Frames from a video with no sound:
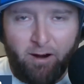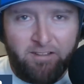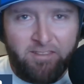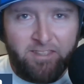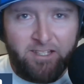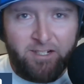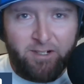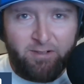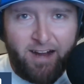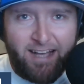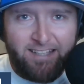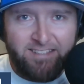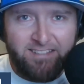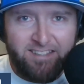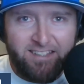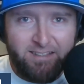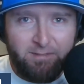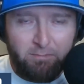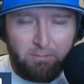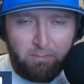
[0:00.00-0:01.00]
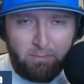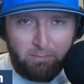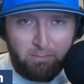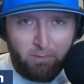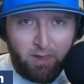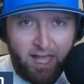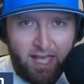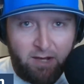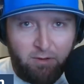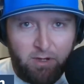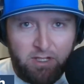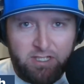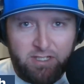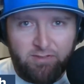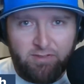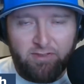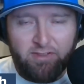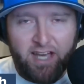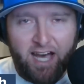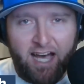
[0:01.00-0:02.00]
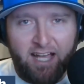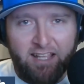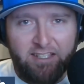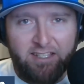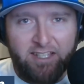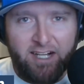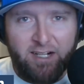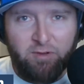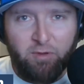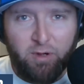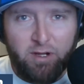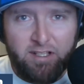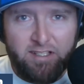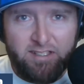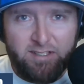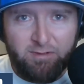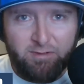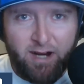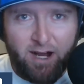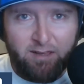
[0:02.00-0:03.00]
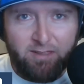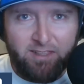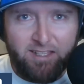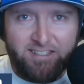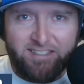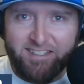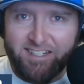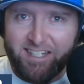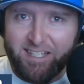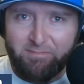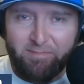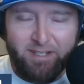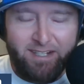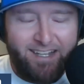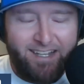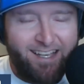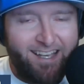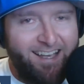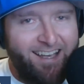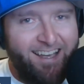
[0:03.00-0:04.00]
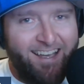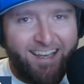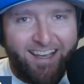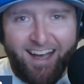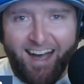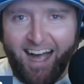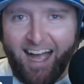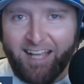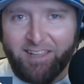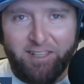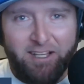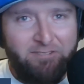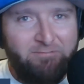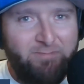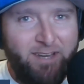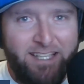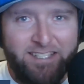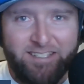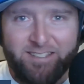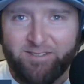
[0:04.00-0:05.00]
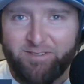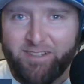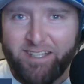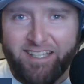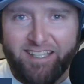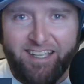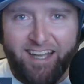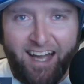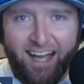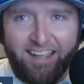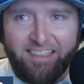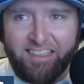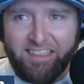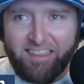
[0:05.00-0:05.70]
Pardon the crass language if you've got young ones around listening, but I love Masen Wake.